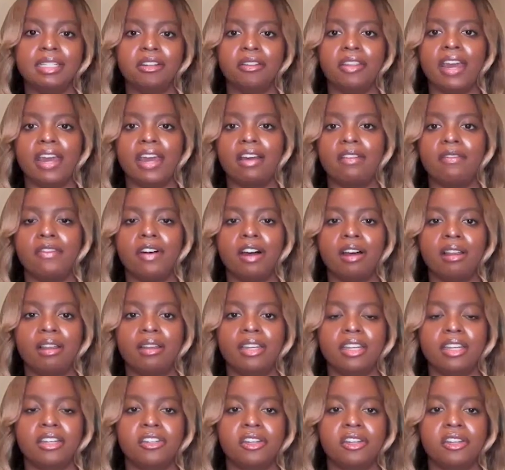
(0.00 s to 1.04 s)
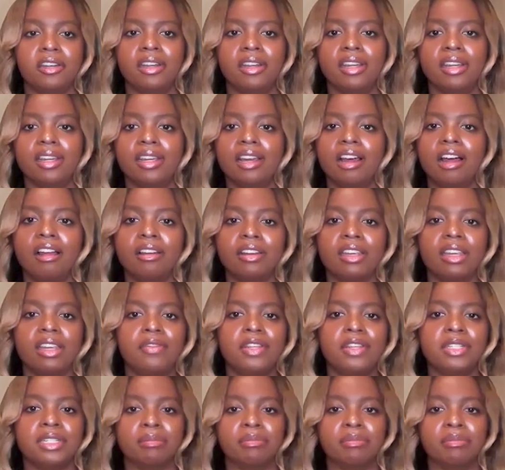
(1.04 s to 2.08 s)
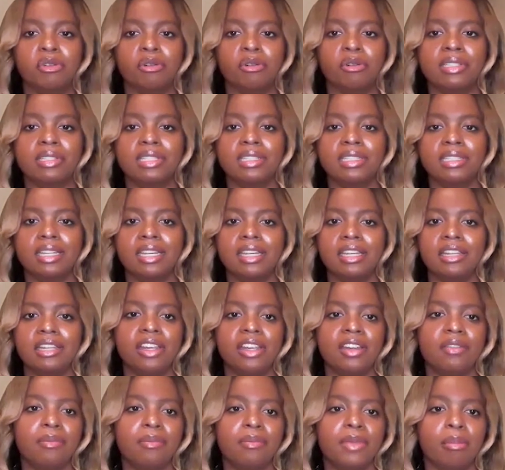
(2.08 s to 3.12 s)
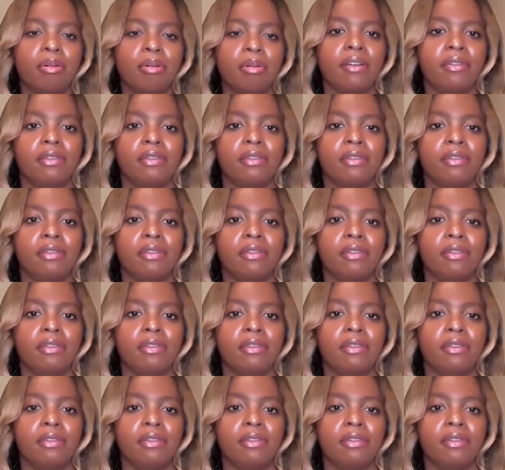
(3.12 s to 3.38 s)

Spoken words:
This or That Fall Edition. I'll give you some choices and you'll give me your